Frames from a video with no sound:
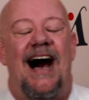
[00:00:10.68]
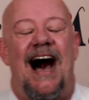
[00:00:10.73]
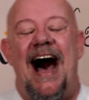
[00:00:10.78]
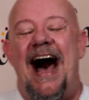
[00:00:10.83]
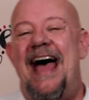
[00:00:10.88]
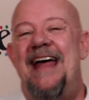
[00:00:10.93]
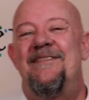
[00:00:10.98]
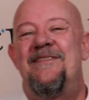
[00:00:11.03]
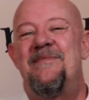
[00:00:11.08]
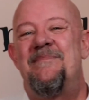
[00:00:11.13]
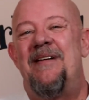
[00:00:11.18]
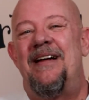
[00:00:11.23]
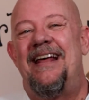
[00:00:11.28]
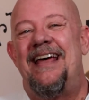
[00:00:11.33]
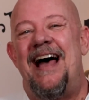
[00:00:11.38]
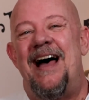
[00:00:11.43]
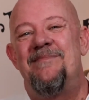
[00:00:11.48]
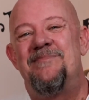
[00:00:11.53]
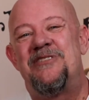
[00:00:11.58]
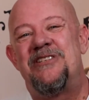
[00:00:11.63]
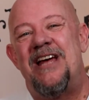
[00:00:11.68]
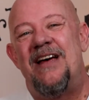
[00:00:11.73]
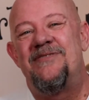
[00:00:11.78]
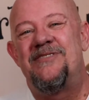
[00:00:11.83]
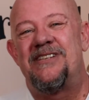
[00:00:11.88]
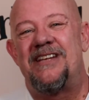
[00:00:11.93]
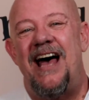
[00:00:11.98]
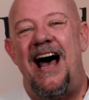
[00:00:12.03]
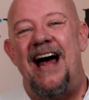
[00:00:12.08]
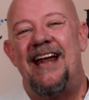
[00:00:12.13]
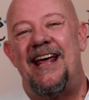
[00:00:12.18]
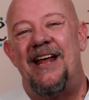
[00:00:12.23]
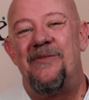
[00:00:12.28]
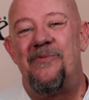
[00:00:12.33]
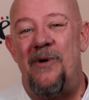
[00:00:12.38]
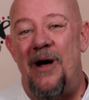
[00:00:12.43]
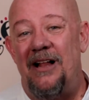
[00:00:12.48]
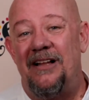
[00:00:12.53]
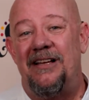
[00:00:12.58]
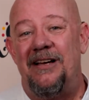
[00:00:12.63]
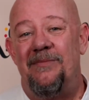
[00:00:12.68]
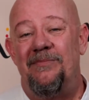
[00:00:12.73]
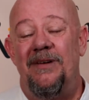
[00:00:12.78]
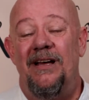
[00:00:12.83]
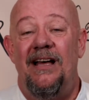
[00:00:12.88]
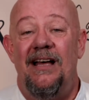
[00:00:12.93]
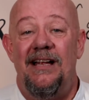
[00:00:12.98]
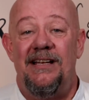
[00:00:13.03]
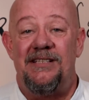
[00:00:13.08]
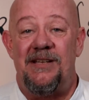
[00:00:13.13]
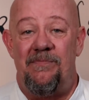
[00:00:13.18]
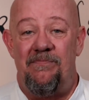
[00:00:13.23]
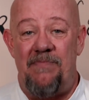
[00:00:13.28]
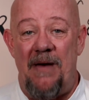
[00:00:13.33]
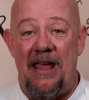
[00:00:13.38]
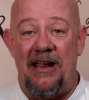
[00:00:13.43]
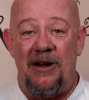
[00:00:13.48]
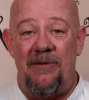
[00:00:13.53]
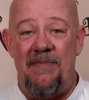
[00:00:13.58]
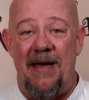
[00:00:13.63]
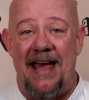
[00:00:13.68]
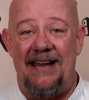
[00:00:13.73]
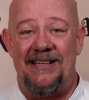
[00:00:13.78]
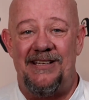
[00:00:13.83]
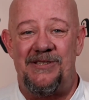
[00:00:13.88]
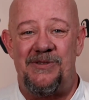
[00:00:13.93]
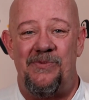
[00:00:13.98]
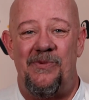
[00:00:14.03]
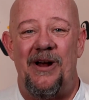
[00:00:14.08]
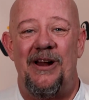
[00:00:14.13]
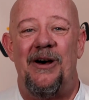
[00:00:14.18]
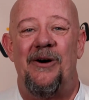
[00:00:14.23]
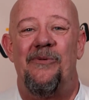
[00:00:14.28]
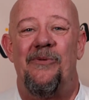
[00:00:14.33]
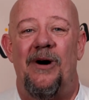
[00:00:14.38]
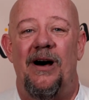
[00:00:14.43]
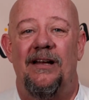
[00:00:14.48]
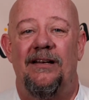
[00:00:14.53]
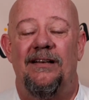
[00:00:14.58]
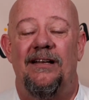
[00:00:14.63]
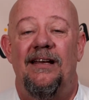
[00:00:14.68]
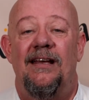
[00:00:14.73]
Hi everybody, I'm Chef Scott and welcome to Baker Madness 101.